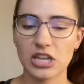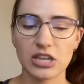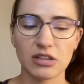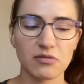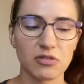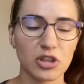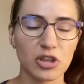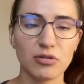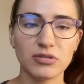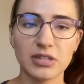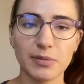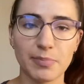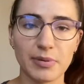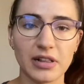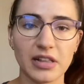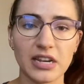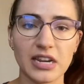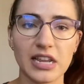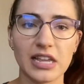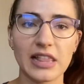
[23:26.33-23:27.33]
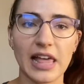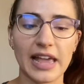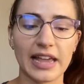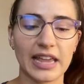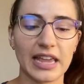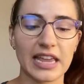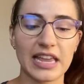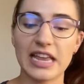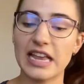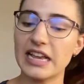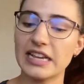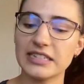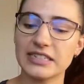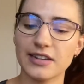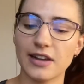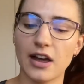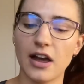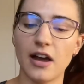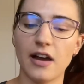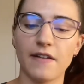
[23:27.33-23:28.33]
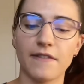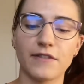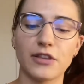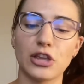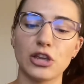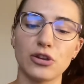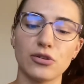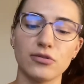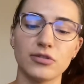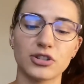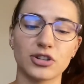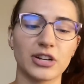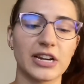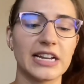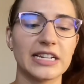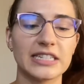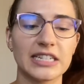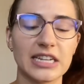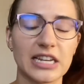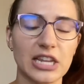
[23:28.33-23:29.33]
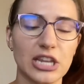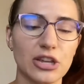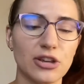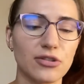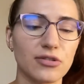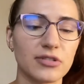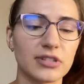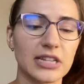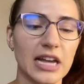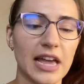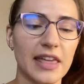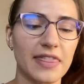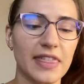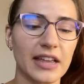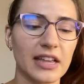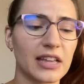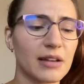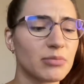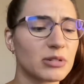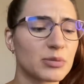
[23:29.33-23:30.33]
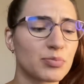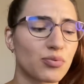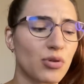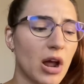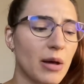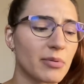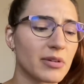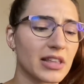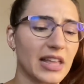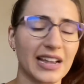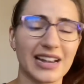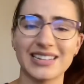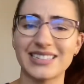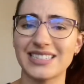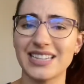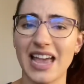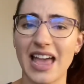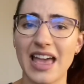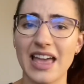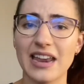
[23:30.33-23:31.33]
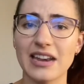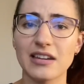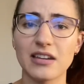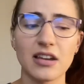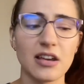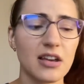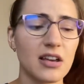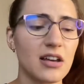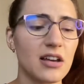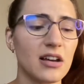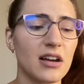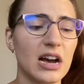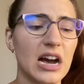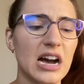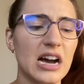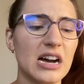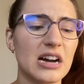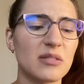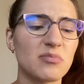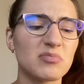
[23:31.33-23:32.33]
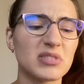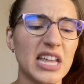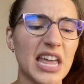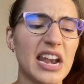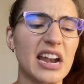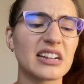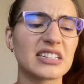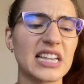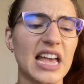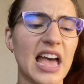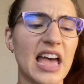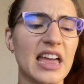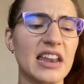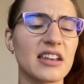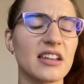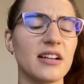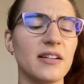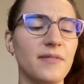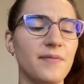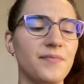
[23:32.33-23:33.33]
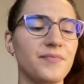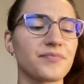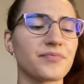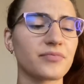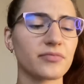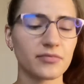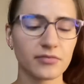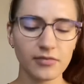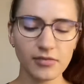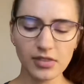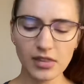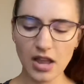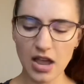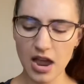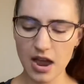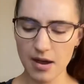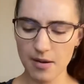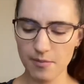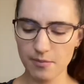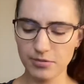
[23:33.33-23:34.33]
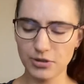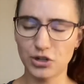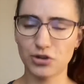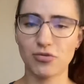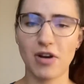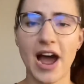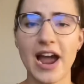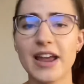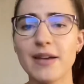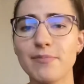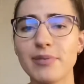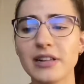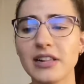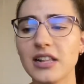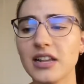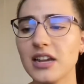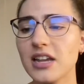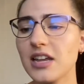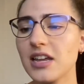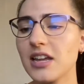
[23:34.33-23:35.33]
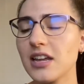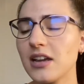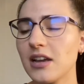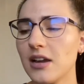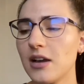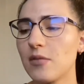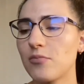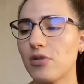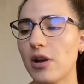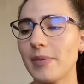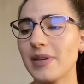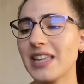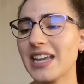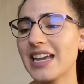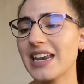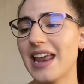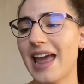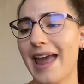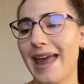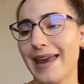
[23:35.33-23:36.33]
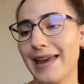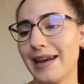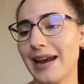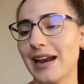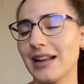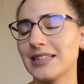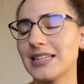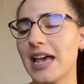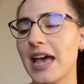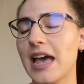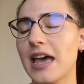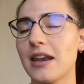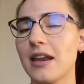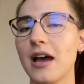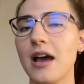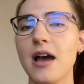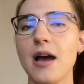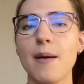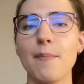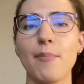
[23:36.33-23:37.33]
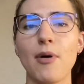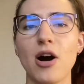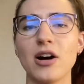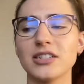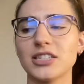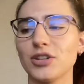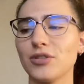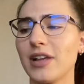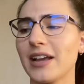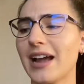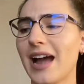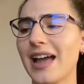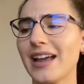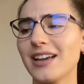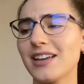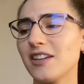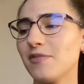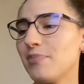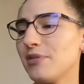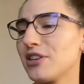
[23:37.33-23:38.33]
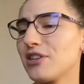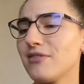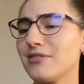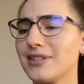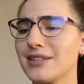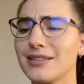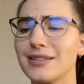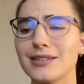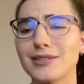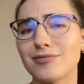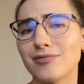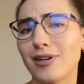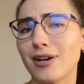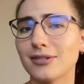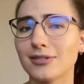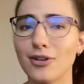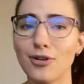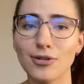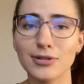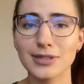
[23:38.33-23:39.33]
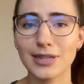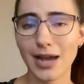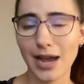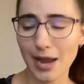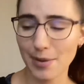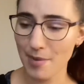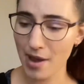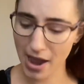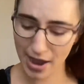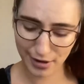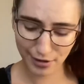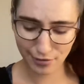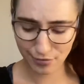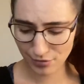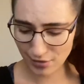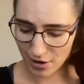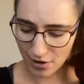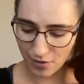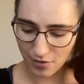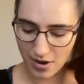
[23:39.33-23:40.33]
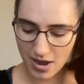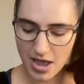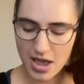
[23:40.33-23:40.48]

Usability, like ease of use or easy to use, I think that was probably like a 10 out of 10. Dryability, probably like an 8 out of 10, but also like I could have been using this wrong the whole time. I don't know.